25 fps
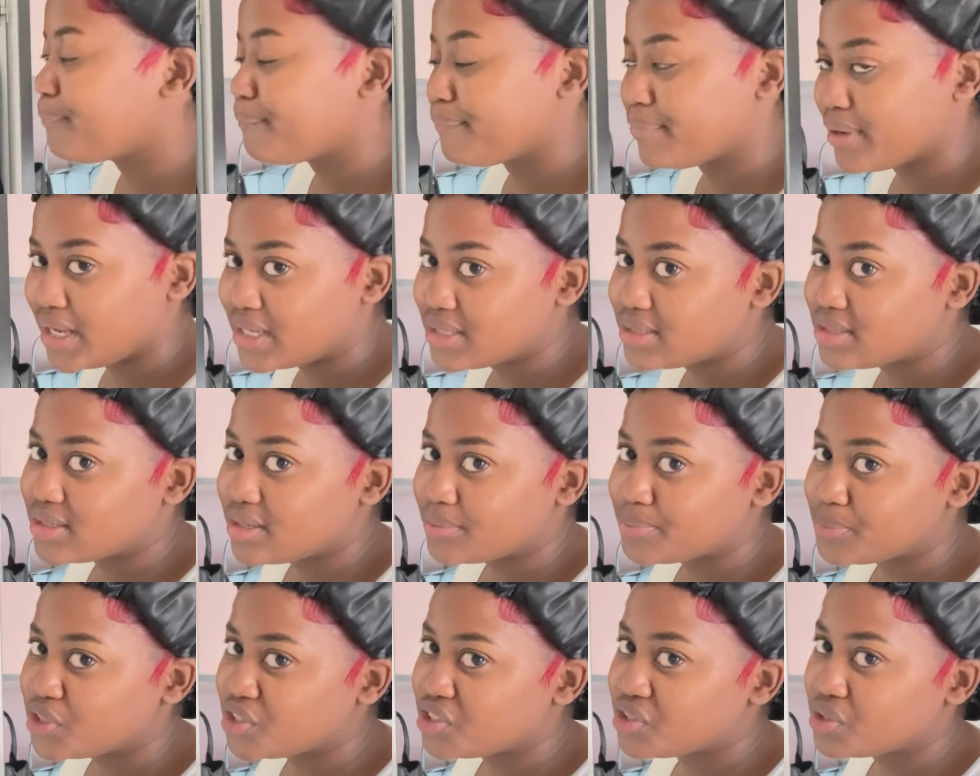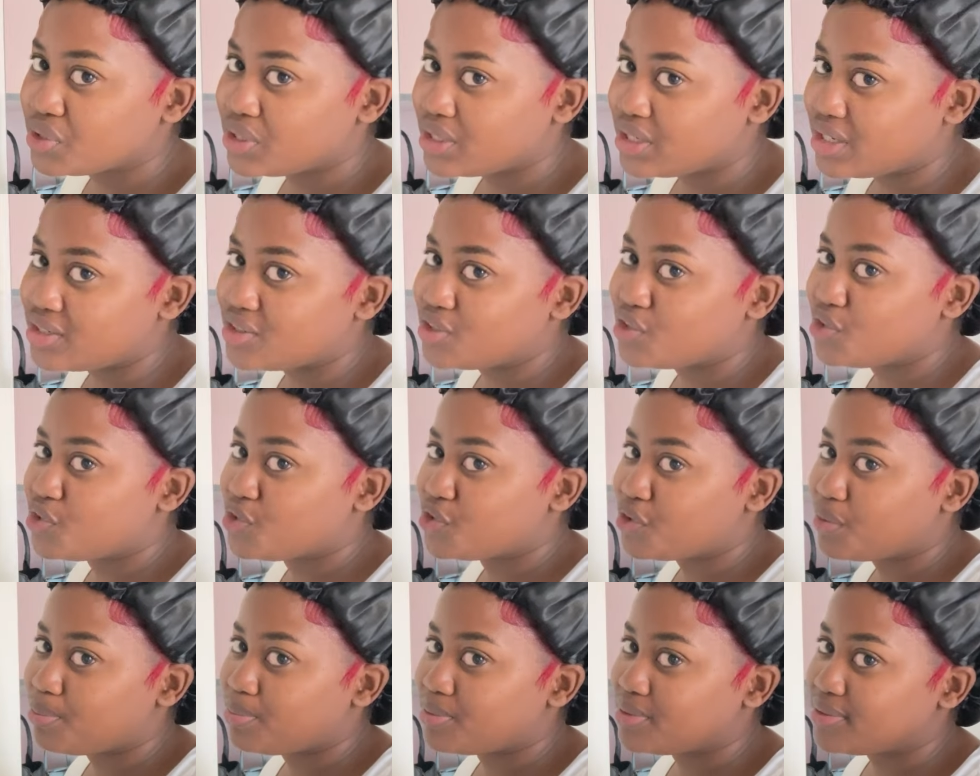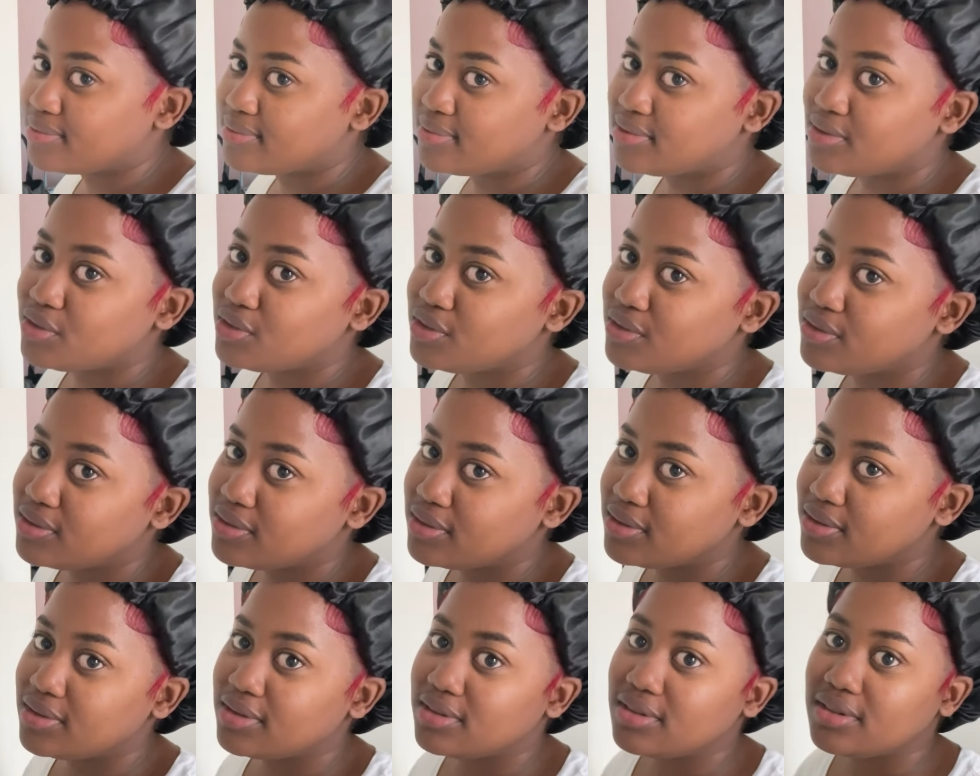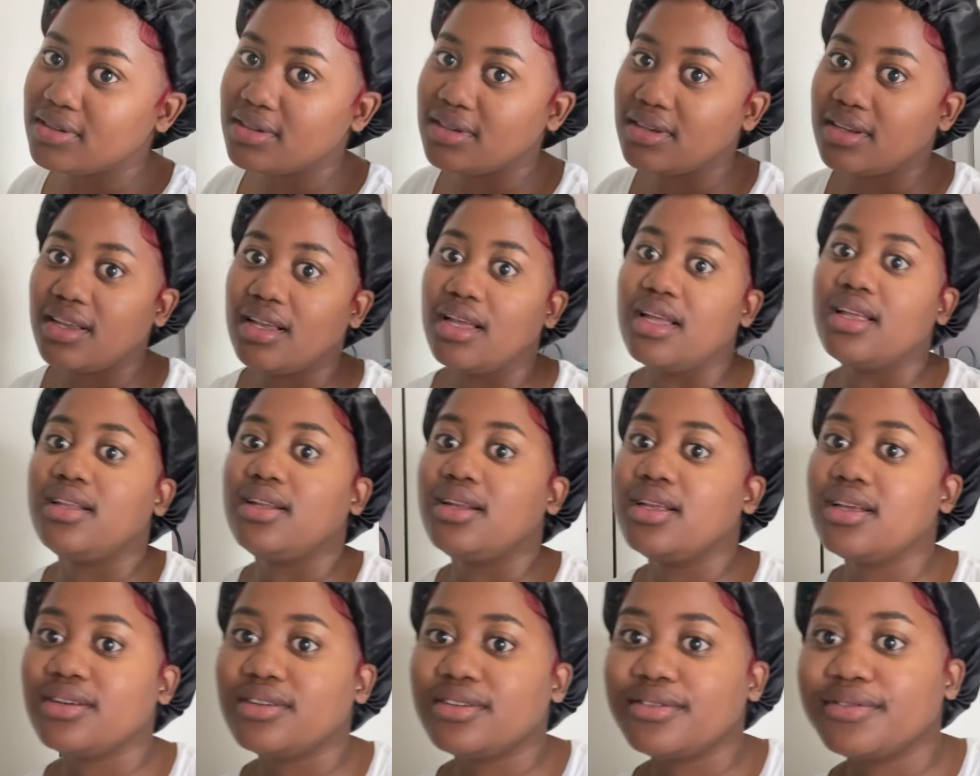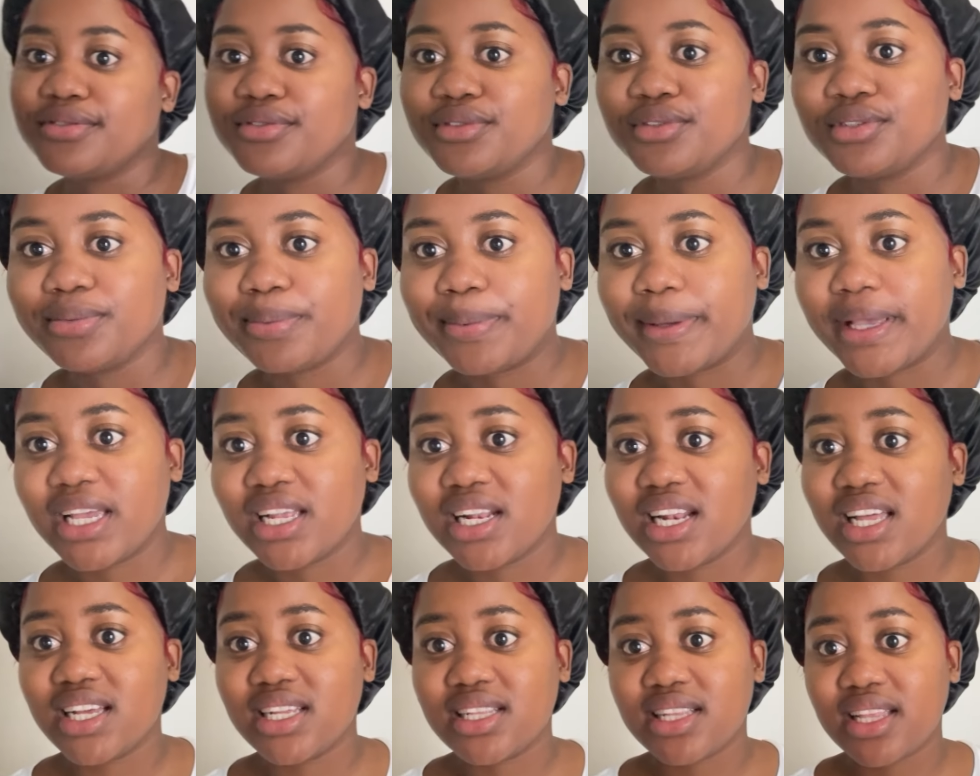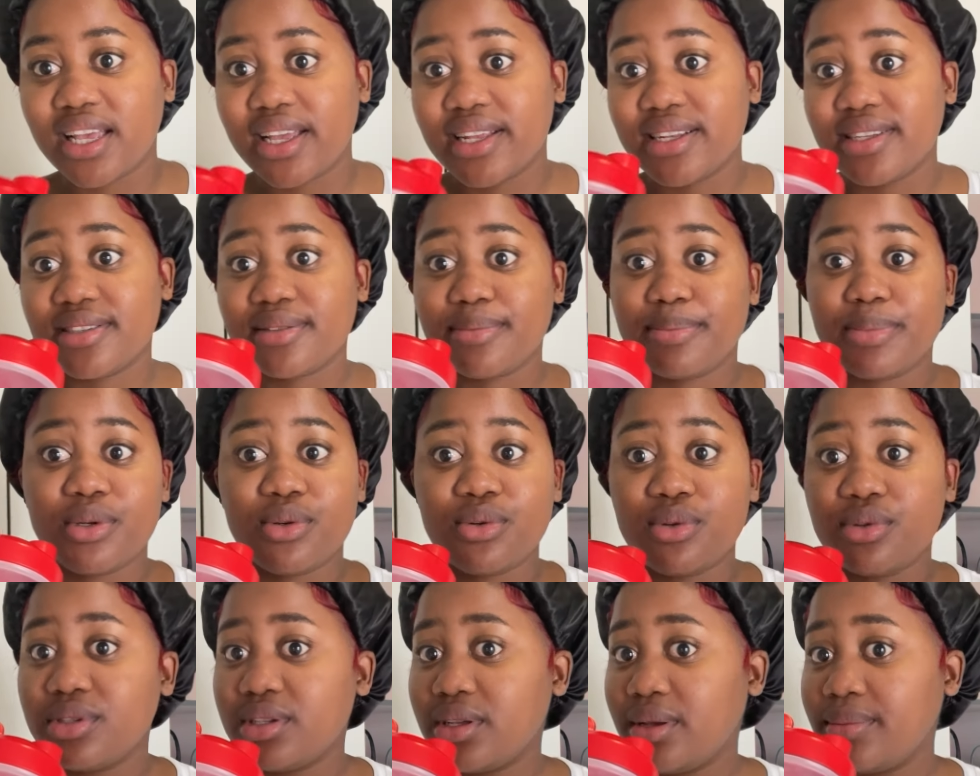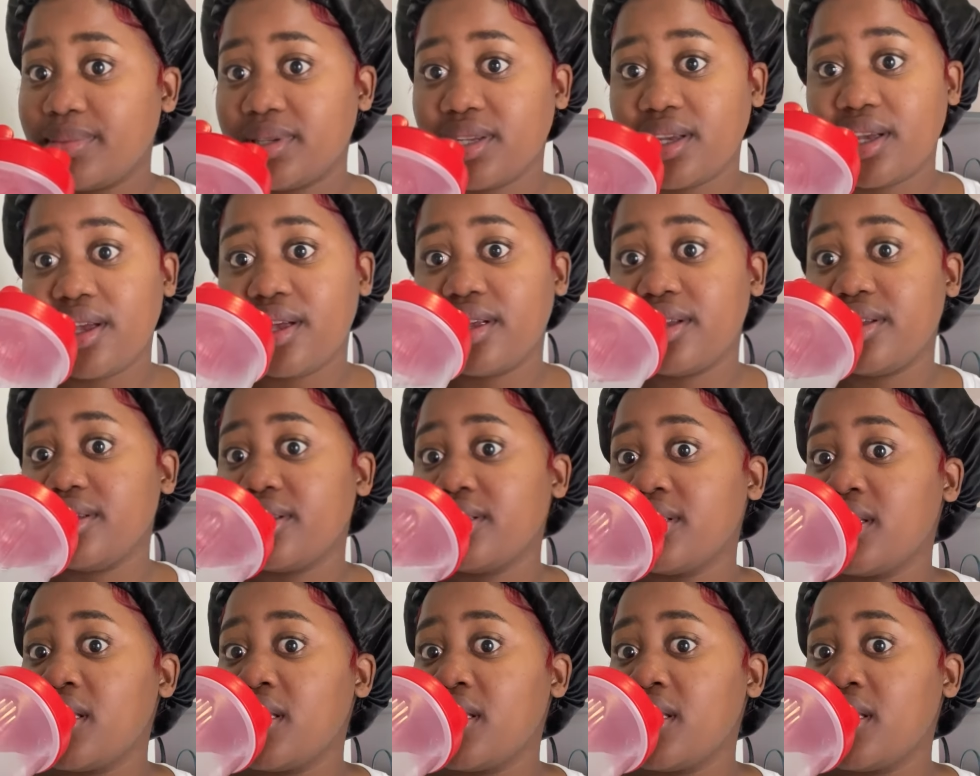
But I'm just gonna drop it in a refuse bag like that. Because I'm tired.